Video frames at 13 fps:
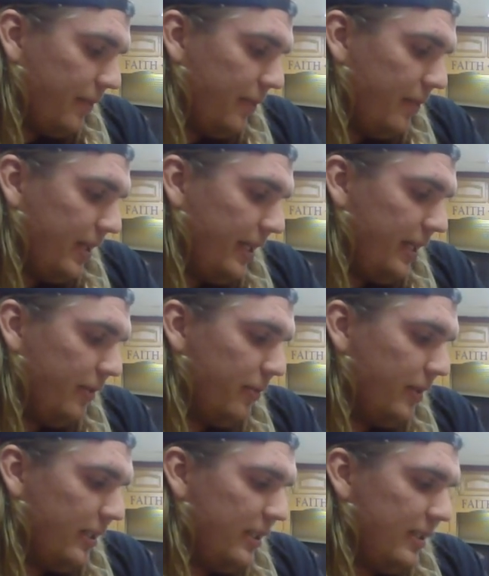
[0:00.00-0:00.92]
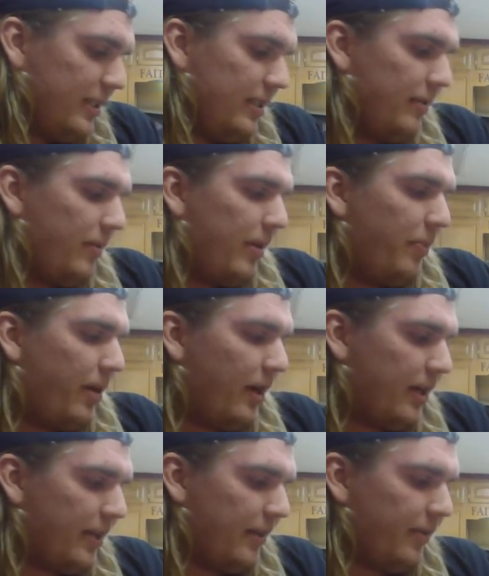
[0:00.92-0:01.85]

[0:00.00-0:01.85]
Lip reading: But he reaches into my pocket